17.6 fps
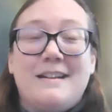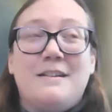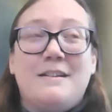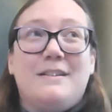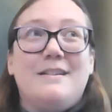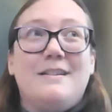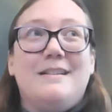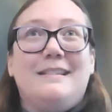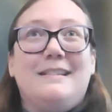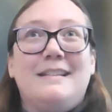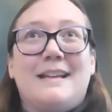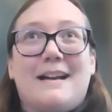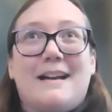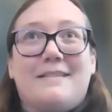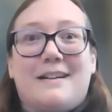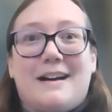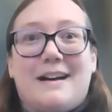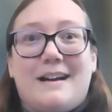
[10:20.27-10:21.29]
I know they're using
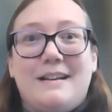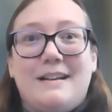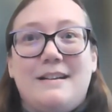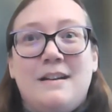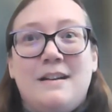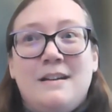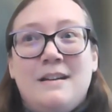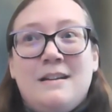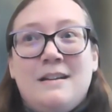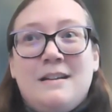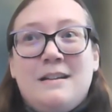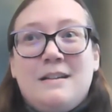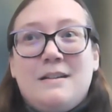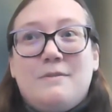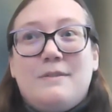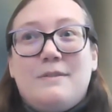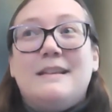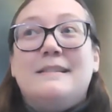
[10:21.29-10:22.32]
that a lot
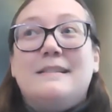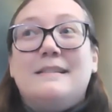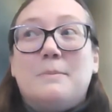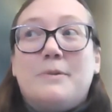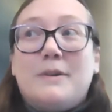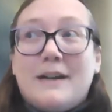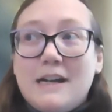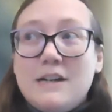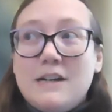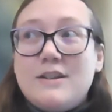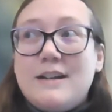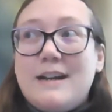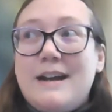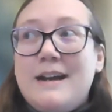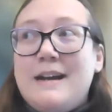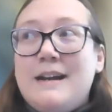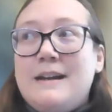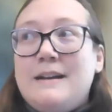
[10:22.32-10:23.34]
within supply
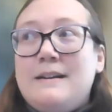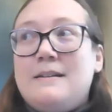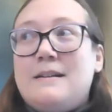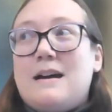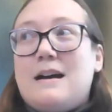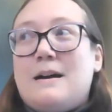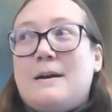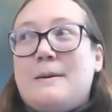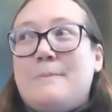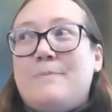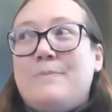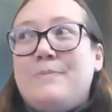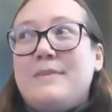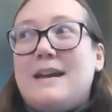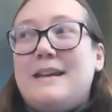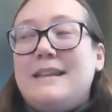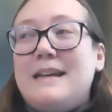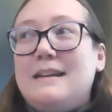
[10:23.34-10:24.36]
chain.
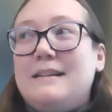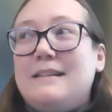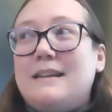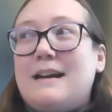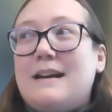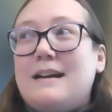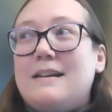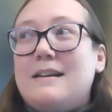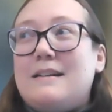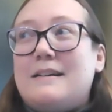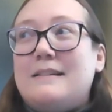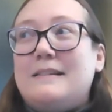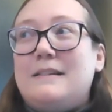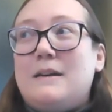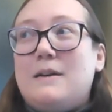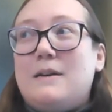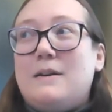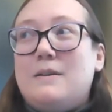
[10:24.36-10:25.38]
I think that could
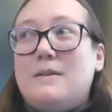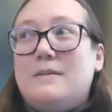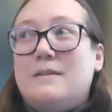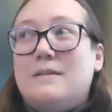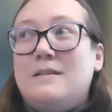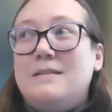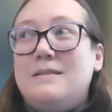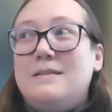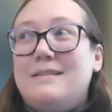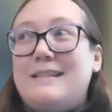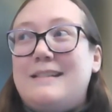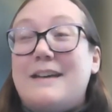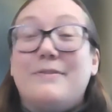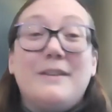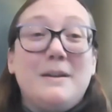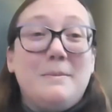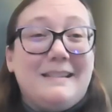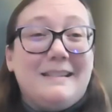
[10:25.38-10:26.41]
also
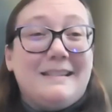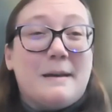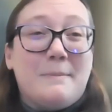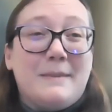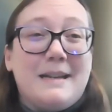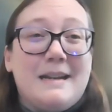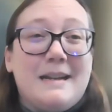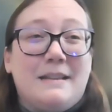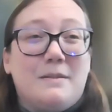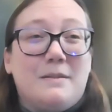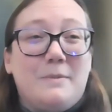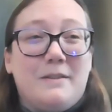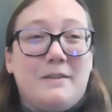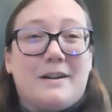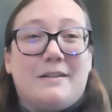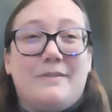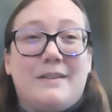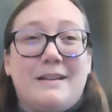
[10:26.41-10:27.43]
definitely be something that would be
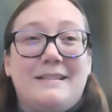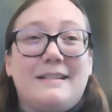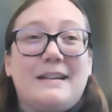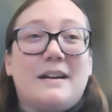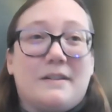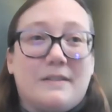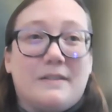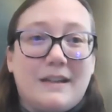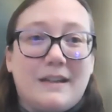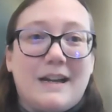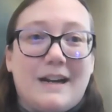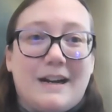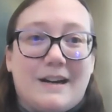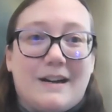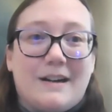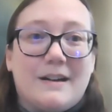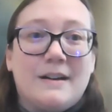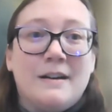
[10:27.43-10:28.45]
relevant to
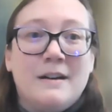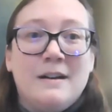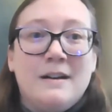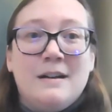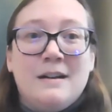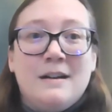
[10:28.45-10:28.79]
healthcare.